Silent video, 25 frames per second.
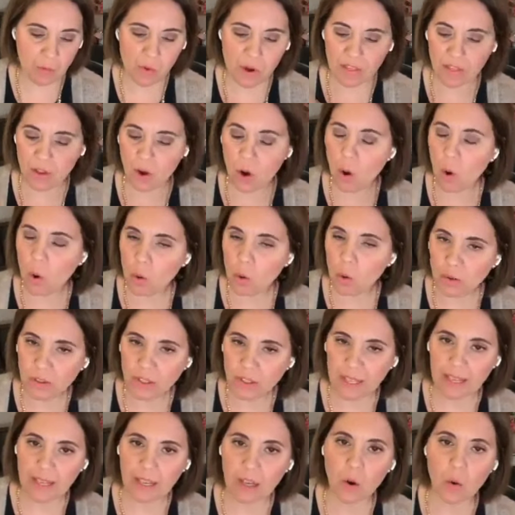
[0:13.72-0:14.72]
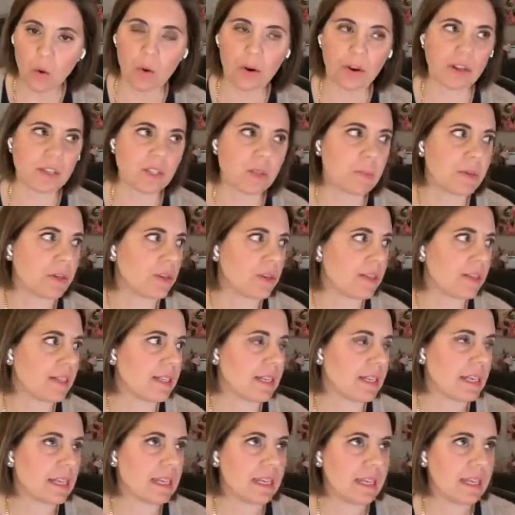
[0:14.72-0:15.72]
withholding or
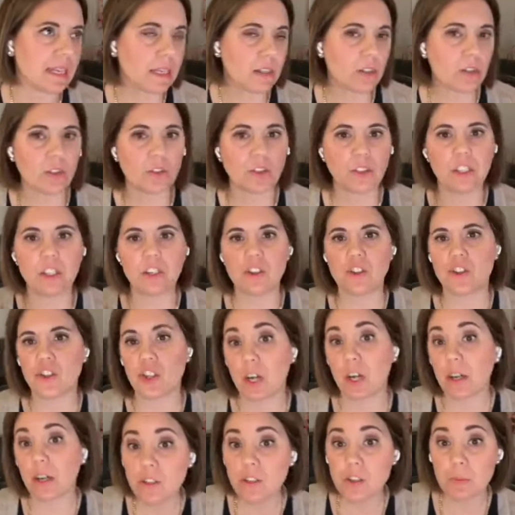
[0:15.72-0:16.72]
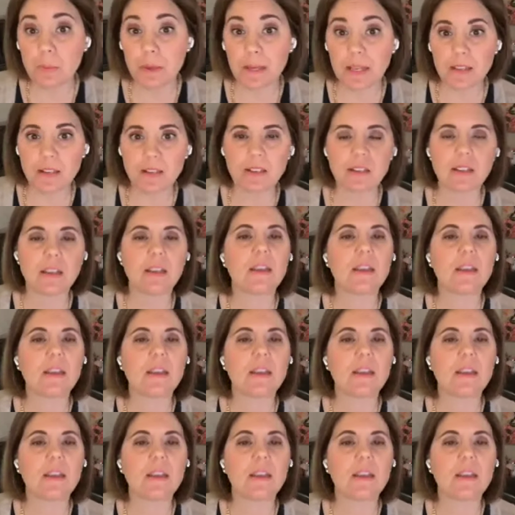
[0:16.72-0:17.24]
experiencing guilt and judgment